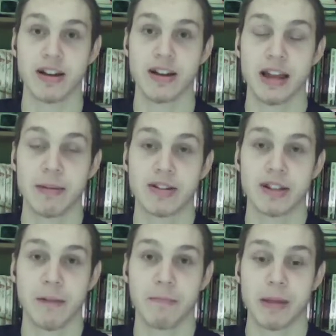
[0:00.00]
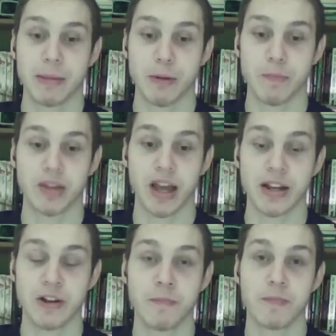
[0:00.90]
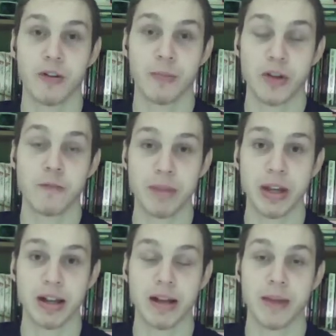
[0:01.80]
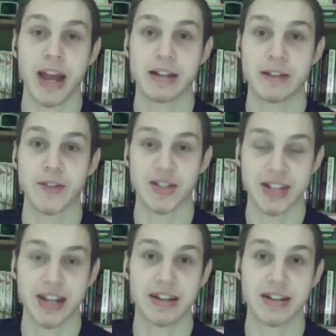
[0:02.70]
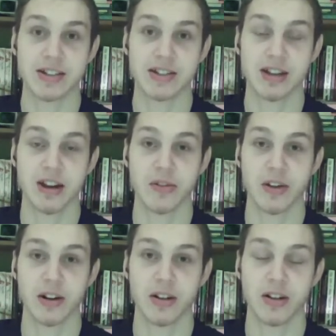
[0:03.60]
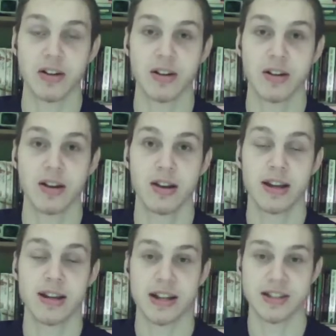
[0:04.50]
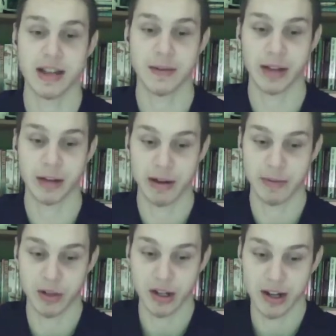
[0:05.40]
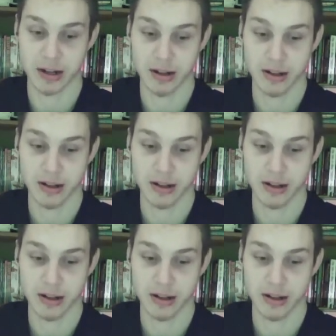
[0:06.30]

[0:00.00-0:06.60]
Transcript: He was helping people, and you from you B L M Antifa Satanists out there. You need to get saved and get right with God.